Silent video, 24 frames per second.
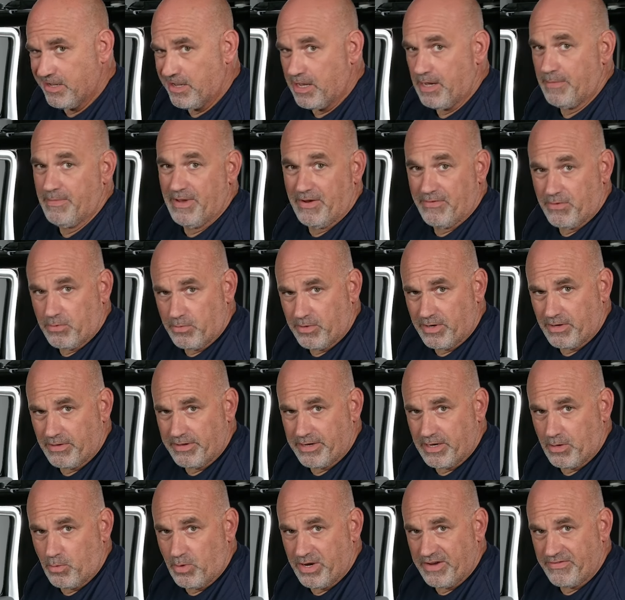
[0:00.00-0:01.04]
I'm never really
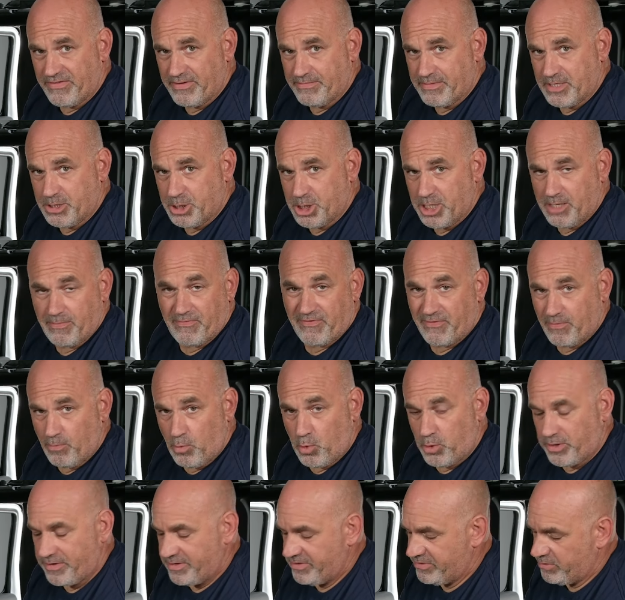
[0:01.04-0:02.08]
away from the Jeep for
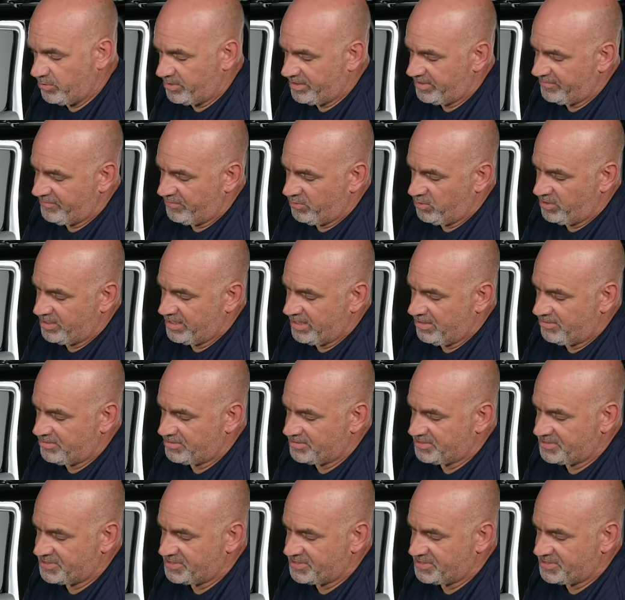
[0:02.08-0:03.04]
more than 24 hours.